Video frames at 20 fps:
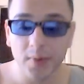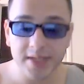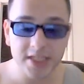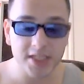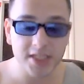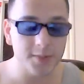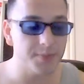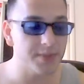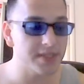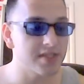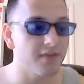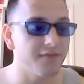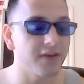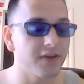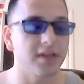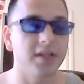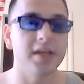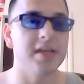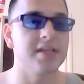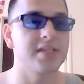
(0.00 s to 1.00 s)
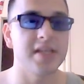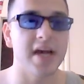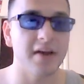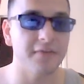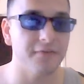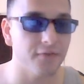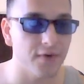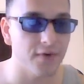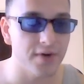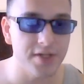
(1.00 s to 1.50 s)
one specifically is
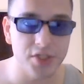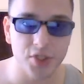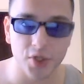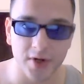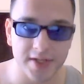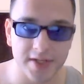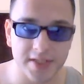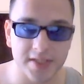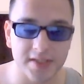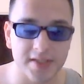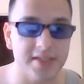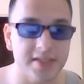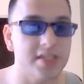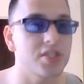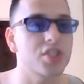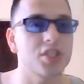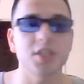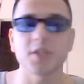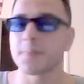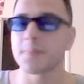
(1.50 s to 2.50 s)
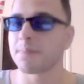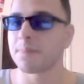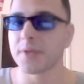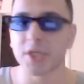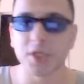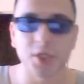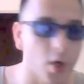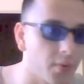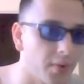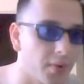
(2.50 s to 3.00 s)
not for endurance. This is
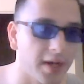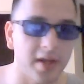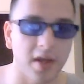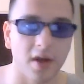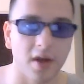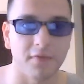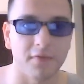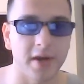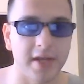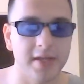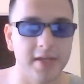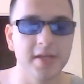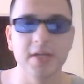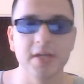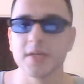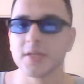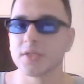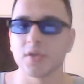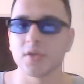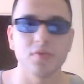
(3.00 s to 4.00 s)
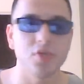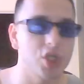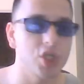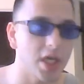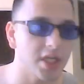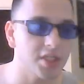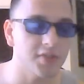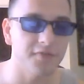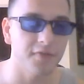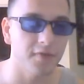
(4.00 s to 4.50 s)
pure recovery. So
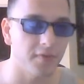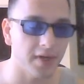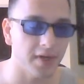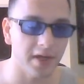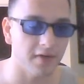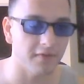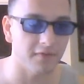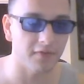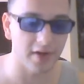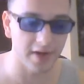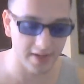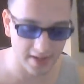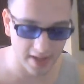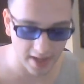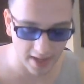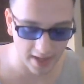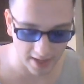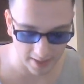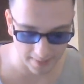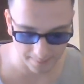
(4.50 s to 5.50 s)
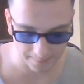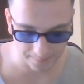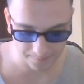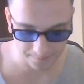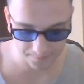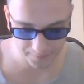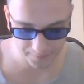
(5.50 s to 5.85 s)
just for recovery. And